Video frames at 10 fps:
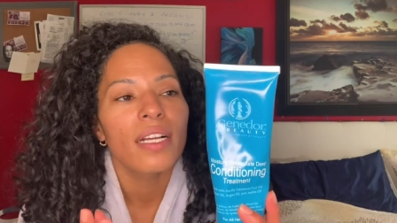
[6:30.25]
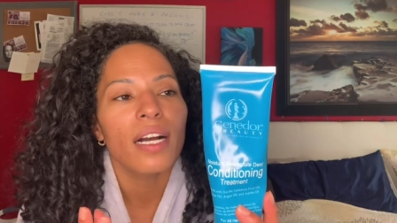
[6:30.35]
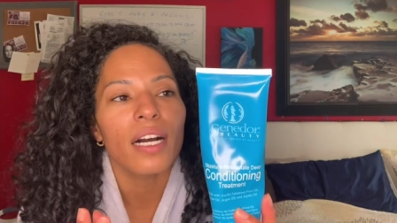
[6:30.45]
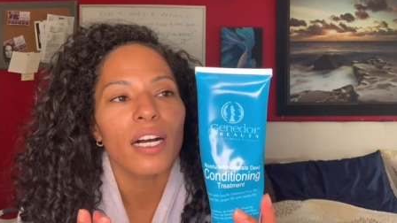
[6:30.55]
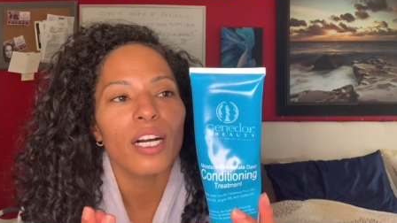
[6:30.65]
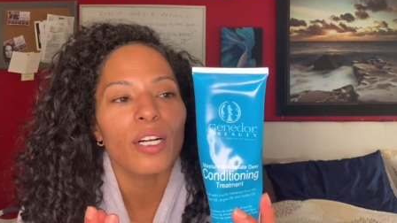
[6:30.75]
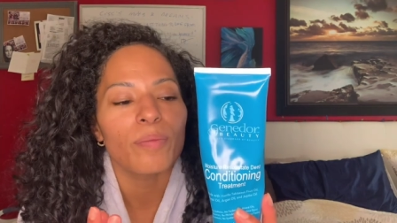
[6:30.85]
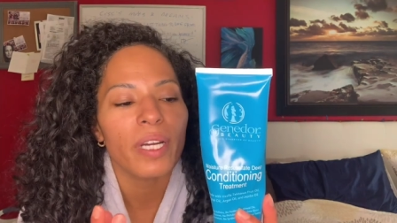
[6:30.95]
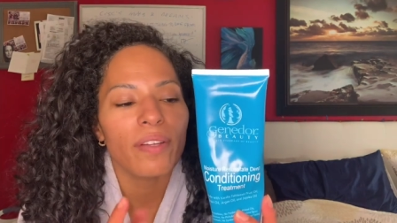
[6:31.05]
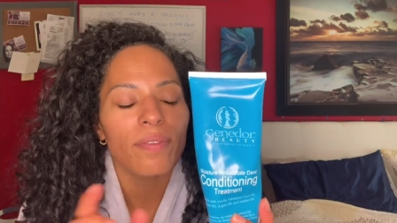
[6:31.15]

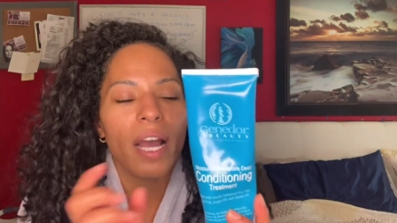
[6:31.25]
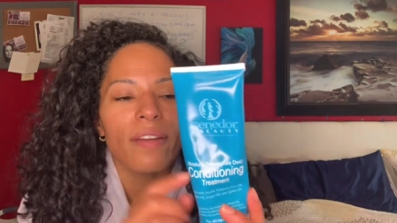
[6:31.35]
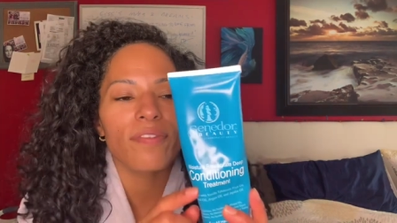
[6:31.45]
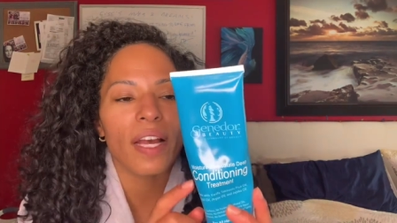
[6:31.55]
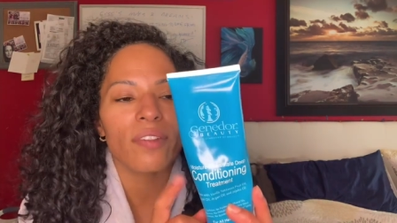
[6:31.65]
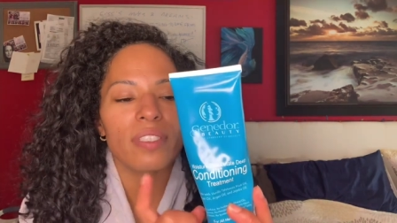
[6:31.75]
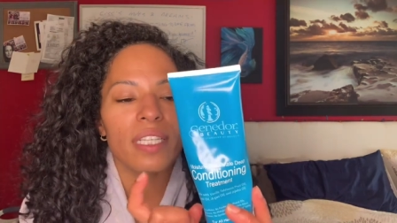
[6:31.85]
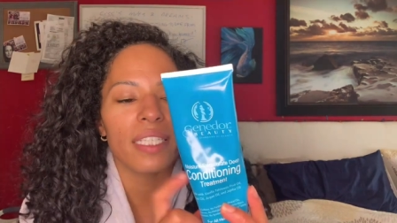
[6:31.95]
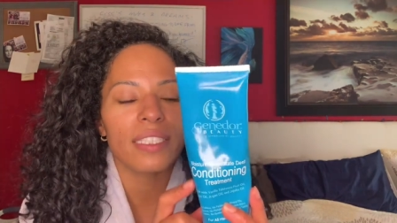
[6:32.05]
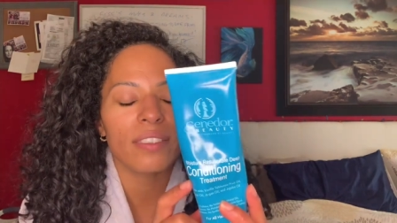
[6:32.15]
Um, I, I found
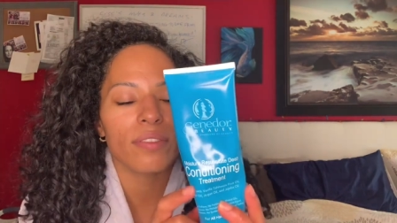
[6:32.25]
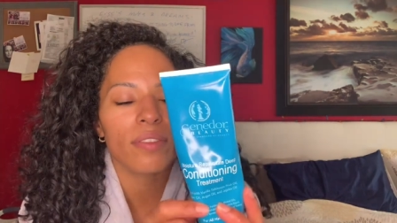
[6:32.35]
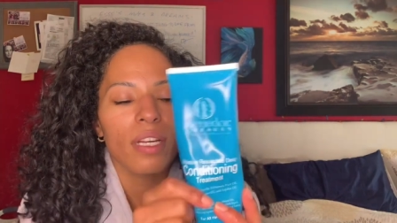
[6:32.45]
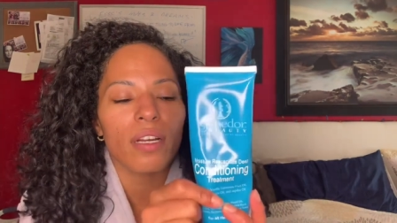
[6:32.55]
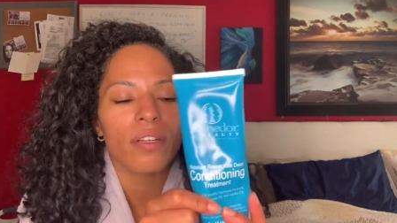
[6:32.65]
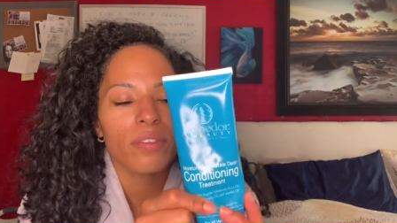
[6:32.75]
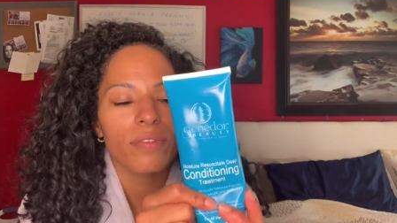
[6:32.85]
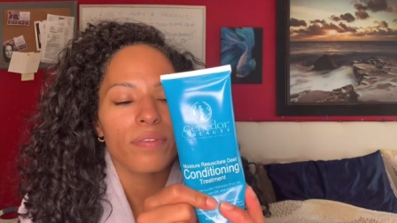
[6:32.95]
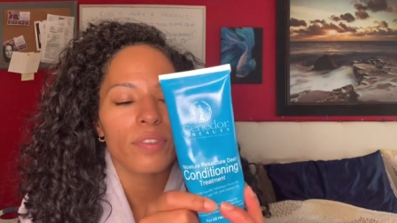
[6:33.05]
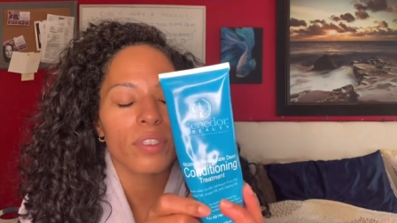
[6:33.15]
this uh,
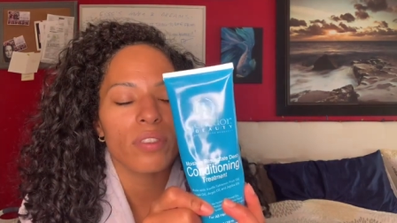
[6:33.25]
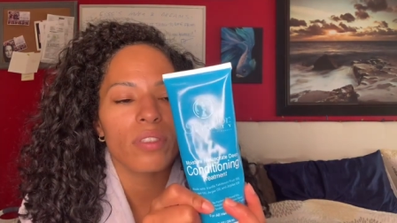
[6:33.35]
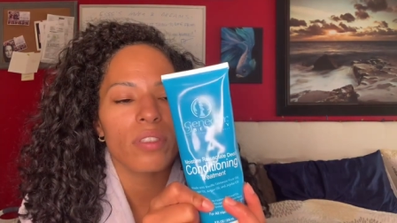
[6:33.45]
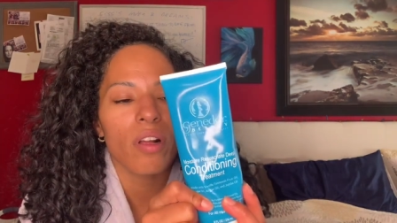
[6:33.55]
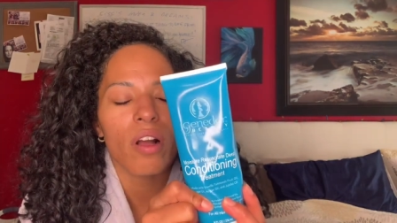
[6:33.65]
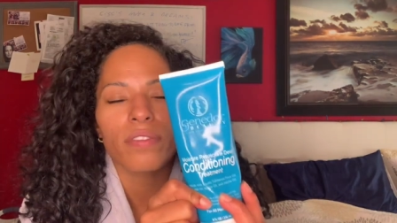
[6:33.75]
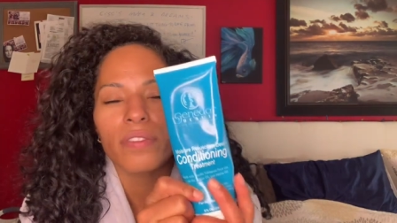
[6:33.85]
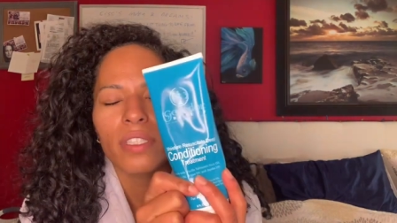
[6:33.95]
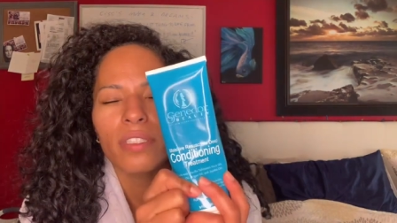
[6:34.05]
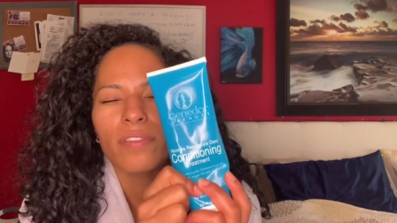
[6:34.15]
referral off
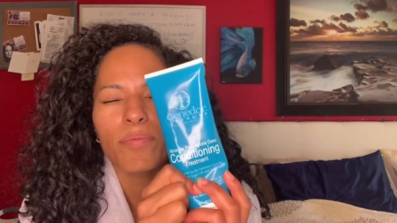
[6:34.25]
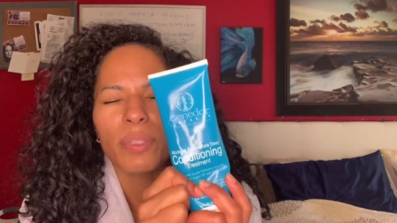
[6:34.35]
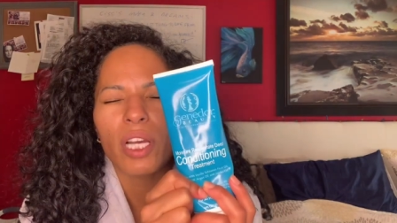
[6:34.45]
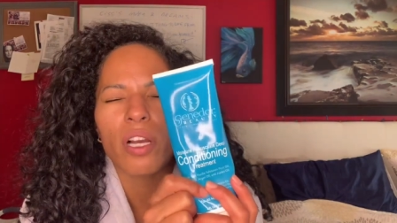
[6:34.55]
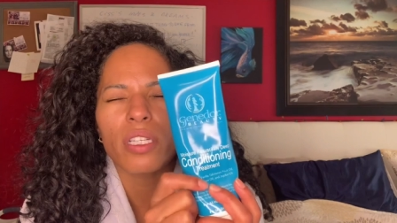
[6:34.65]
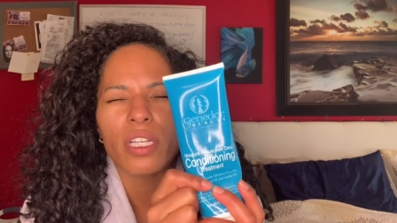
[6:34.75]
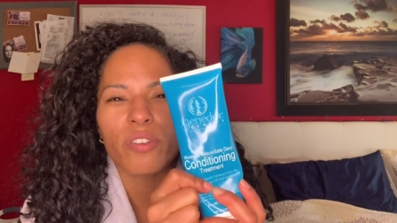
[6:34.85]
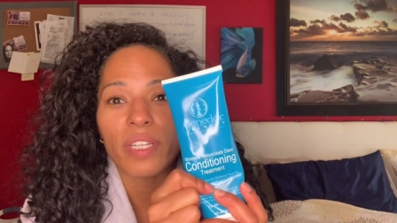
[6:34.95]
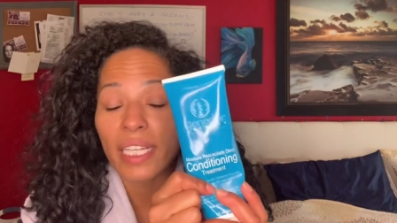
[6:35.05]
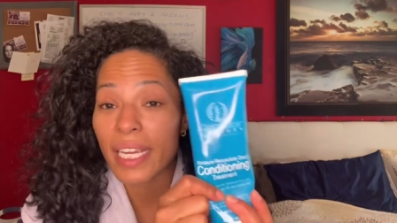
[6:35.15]
of Bianca
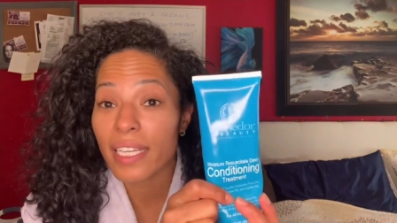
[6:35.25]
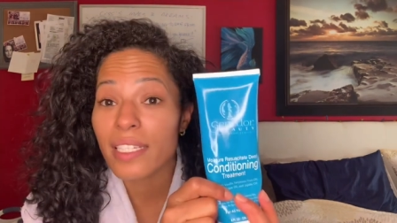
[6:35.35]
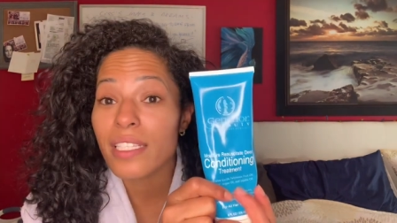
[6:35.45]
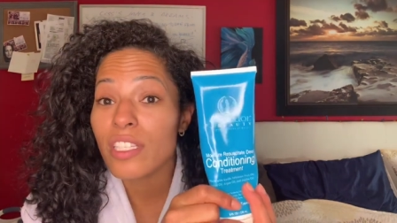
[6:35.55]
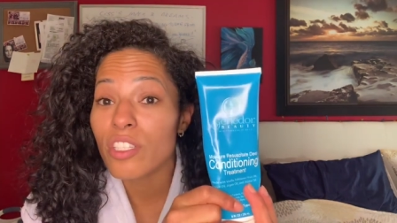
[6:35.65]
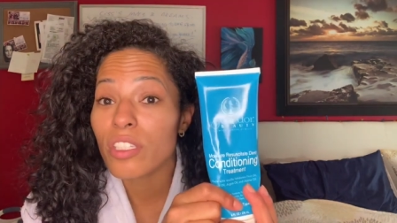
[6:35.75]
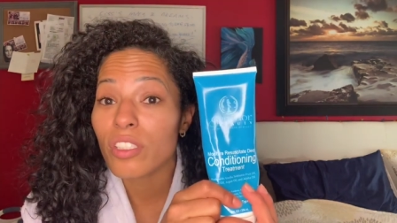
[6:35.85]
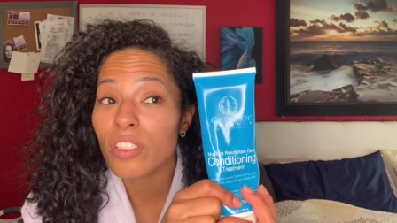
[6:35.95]
Renee's